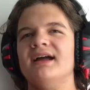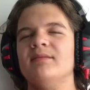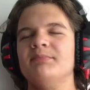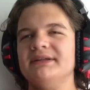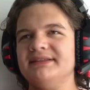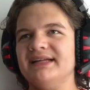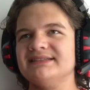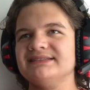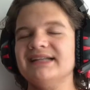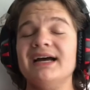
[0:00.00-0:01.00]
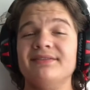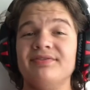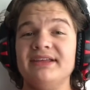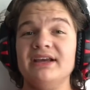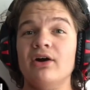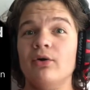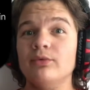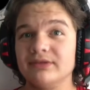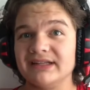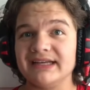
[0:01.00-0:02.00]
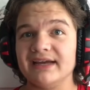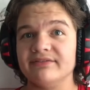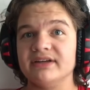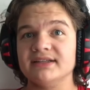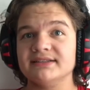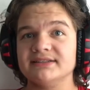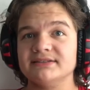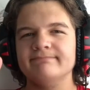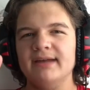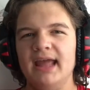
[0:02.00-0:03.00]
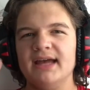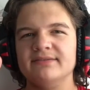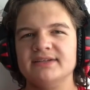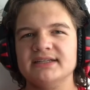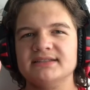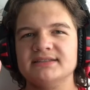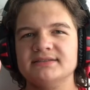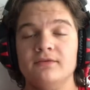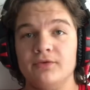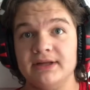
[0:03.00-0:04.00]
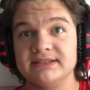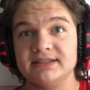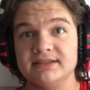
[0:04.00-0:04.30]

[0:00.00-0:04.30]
But that's not the only evidence. For instance,